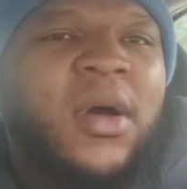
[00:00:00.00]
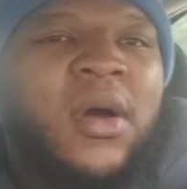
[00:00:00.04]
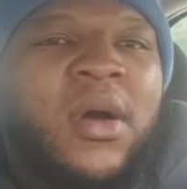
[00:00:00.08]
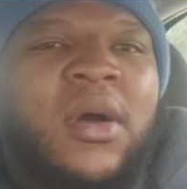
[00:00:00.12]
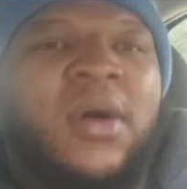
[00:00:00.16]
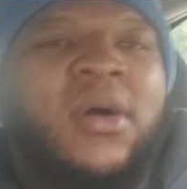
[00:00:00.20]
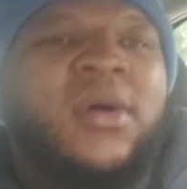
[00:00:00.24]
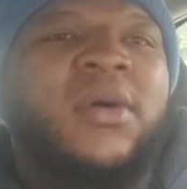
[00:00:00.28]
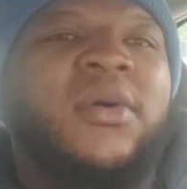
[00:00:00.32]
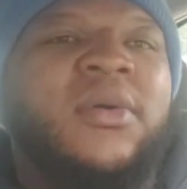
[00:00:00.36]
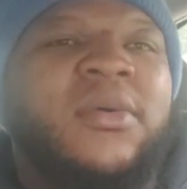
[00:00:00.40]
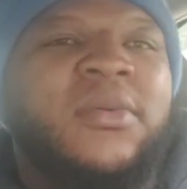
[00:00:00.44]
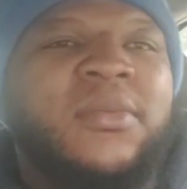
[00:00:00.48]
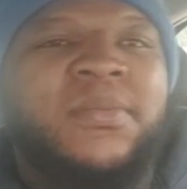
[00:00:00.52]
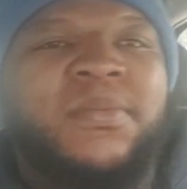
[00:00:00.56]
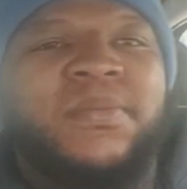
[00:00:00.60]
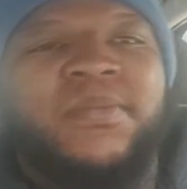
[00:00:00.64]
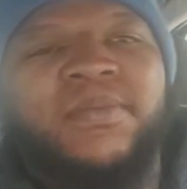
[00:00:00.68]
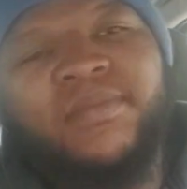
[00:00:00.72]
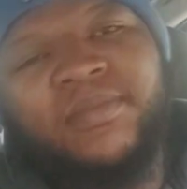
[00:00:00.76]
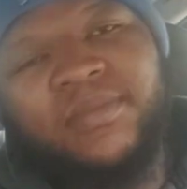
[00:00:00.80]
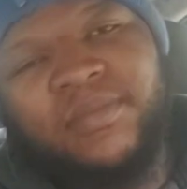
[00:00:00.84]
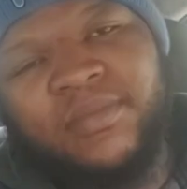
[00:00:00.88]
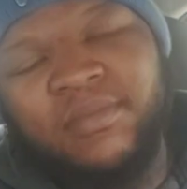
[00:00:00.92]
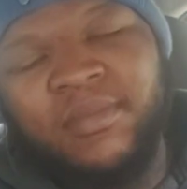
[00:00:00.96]

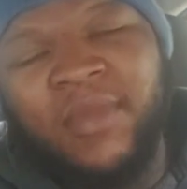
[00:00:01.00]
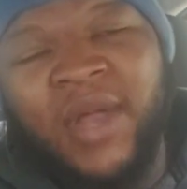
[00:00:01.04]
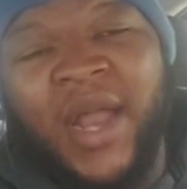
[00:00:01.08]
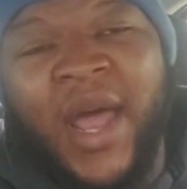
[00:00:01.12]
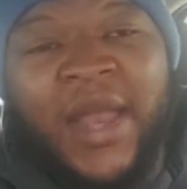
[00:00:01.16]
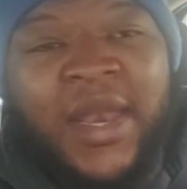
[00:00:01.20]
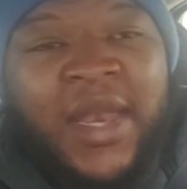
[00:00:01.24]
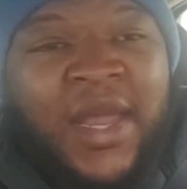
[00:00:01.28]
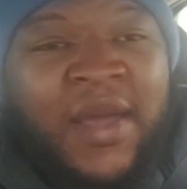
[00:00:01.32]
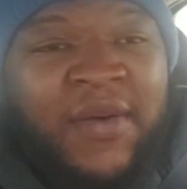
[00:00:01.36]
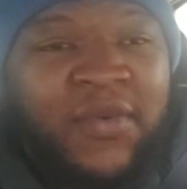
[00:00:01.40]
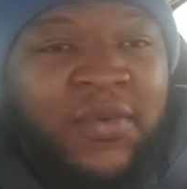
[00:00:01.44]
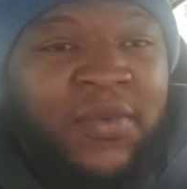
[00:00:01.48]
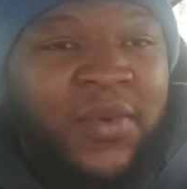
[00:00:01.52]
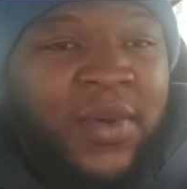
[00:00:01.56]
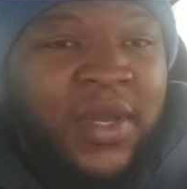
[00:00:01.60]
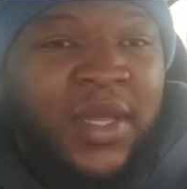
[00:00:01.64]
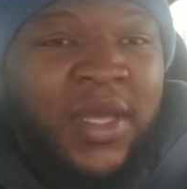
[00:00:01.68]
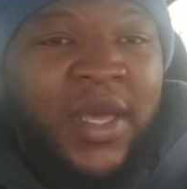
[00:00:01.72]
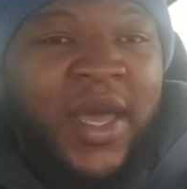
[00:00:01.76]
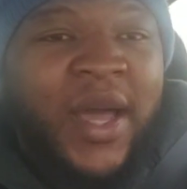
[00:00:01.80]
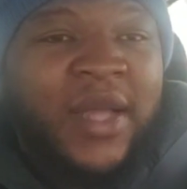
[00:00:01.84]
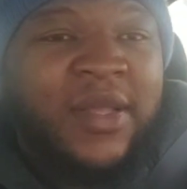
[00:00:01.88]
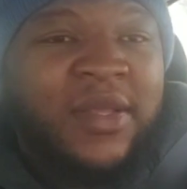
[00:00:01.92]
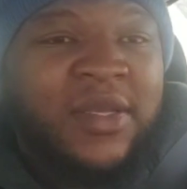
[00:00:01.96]
But I never
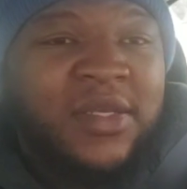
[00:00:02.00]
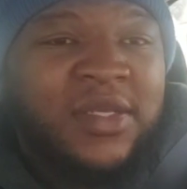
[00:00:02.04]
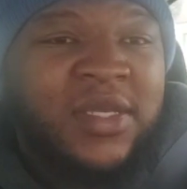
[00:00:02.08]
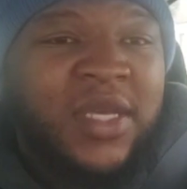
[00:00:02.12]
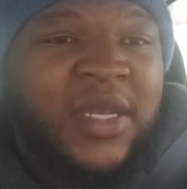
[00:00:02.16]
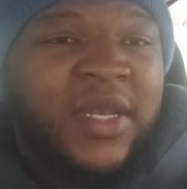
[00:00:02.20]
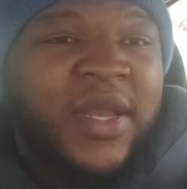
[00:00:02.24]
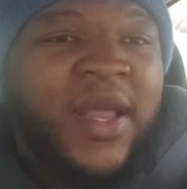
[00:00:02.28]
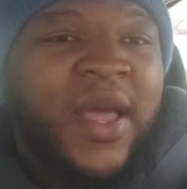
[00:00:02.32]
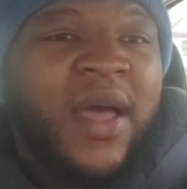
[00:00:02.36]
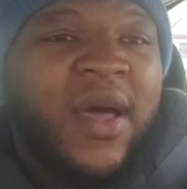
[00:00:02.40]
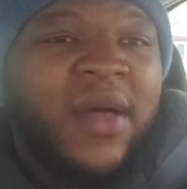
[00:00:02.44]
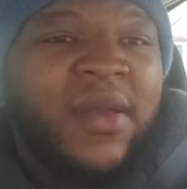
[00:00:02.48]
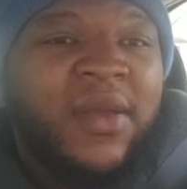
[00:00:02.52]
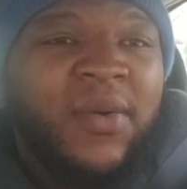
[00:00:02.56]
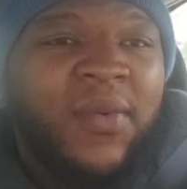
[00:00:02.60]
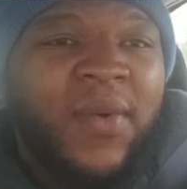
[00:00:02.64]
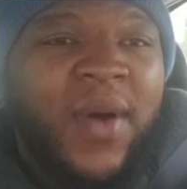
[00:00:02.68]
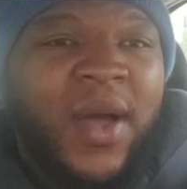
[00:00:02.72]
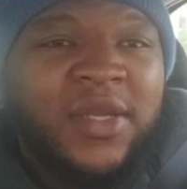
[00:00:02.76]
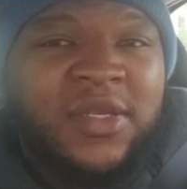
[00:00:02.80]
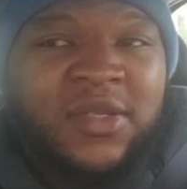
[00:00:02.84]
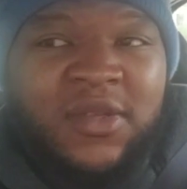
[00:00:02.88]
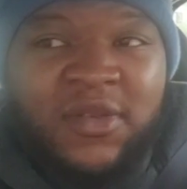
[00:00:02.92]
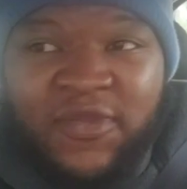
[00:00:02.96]
really got to sit down
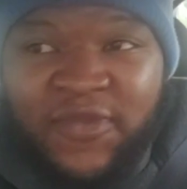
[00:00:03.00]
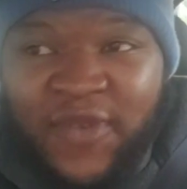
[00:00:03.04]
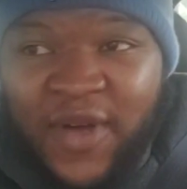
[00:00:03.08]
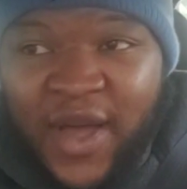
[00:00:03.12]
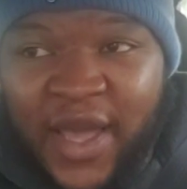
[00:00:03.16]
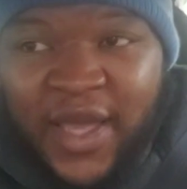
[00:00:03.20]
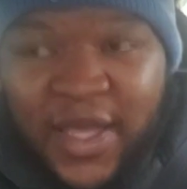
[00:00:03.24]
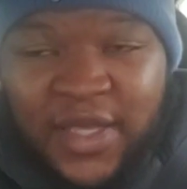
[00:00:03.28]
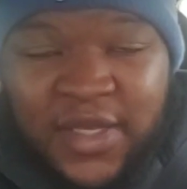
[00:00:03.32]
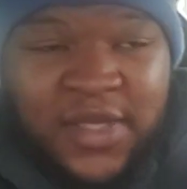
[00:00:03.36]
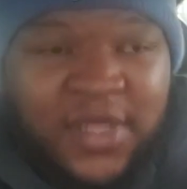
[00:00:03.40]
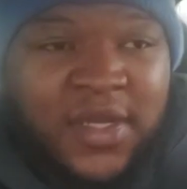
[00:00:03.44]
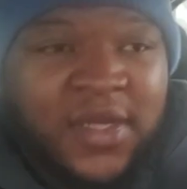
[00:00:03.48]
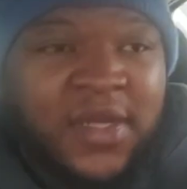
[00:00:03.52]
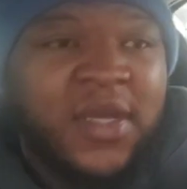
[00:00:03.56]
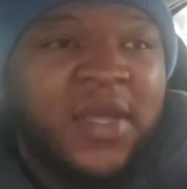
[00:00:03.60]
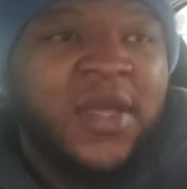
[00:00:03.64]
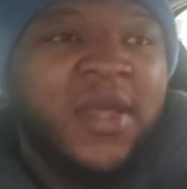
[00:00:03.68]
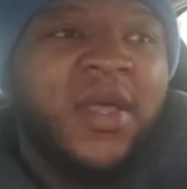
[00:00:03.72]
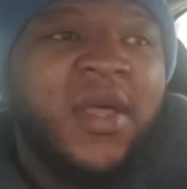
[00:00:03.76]
and watch his fights.